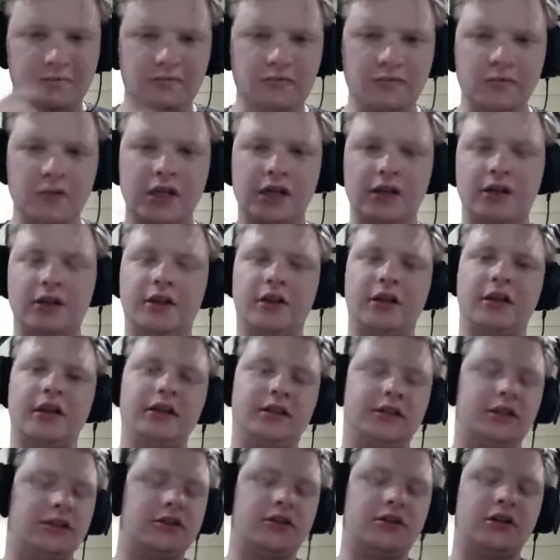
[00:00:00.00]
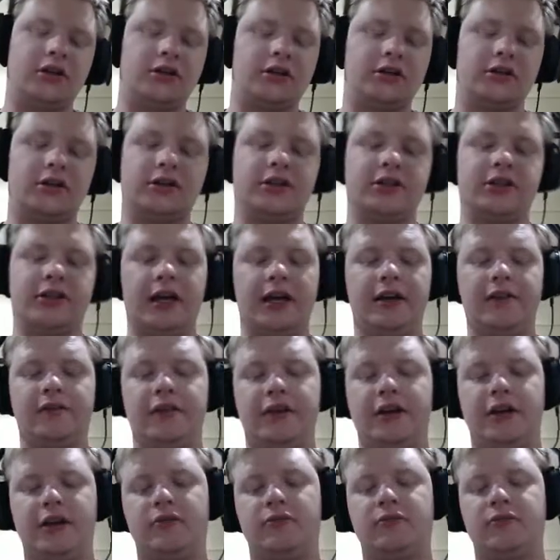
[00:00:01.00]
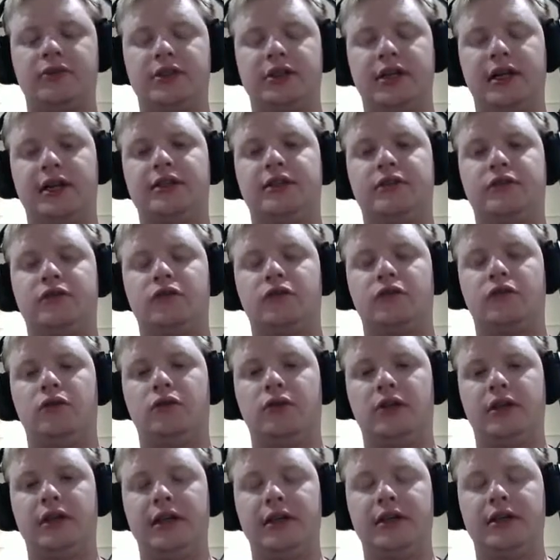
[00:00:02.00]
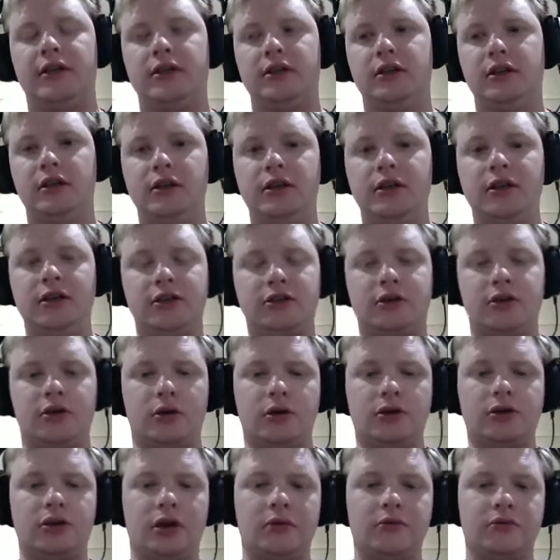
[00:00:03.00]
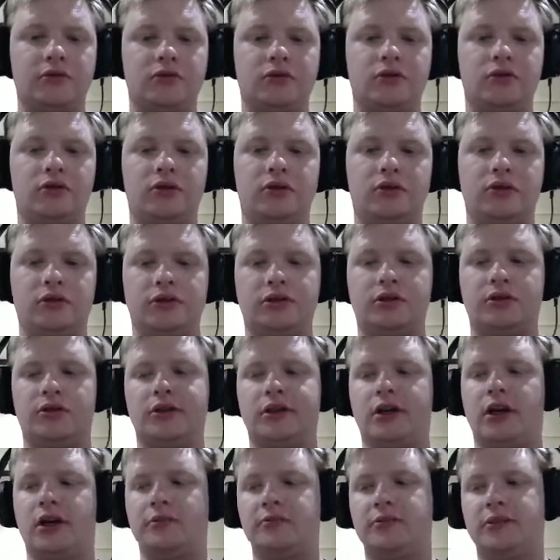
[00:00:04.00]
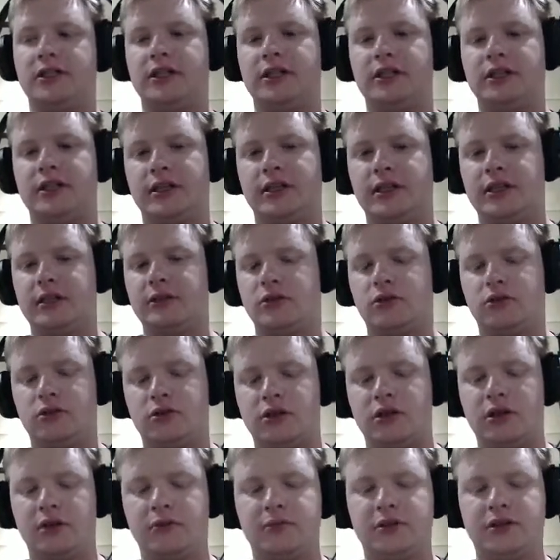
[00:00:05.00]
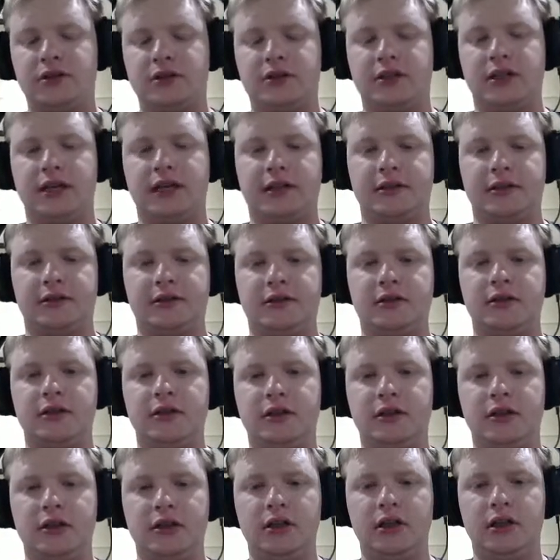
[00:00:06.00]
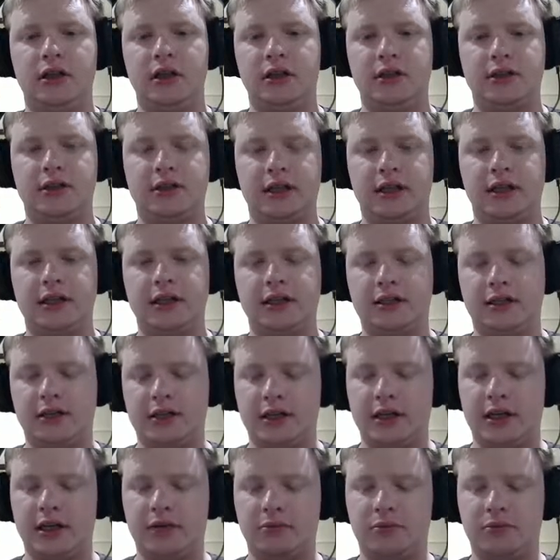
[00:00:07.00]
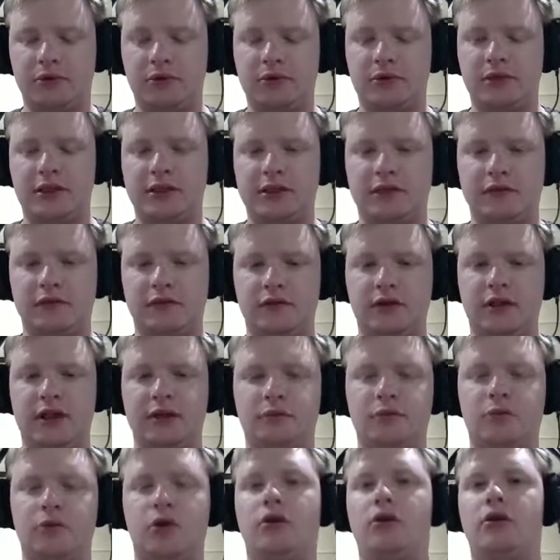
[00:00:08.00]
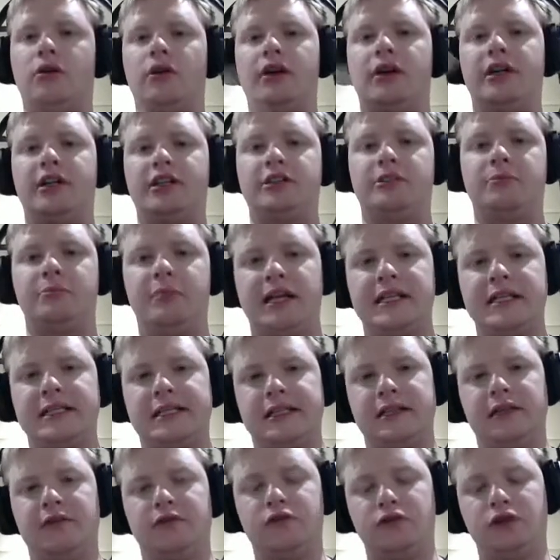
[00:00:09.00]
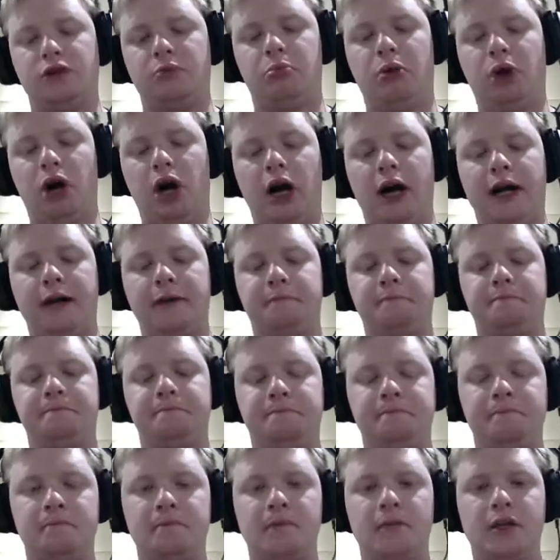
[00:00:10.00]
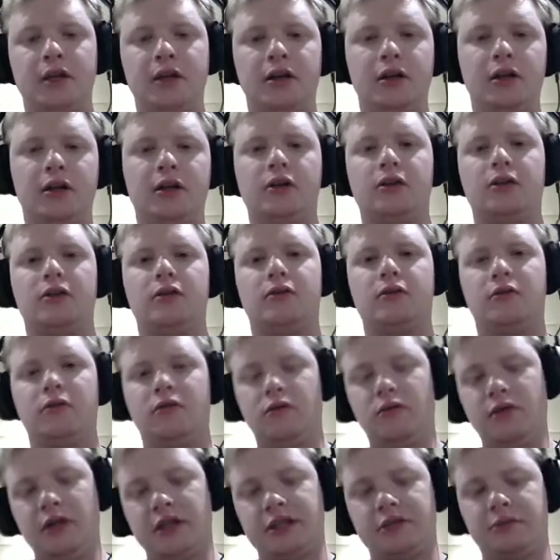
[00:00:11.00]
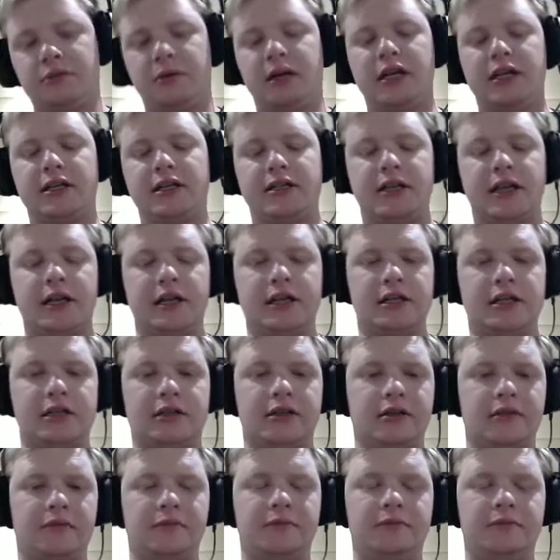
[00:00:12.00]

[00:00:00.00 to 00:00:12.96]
And I think it just goes on to saving up studs for the score times 4, score times 6 and then score times 10, as they each get progressively more expensive to buy. Which makes sense.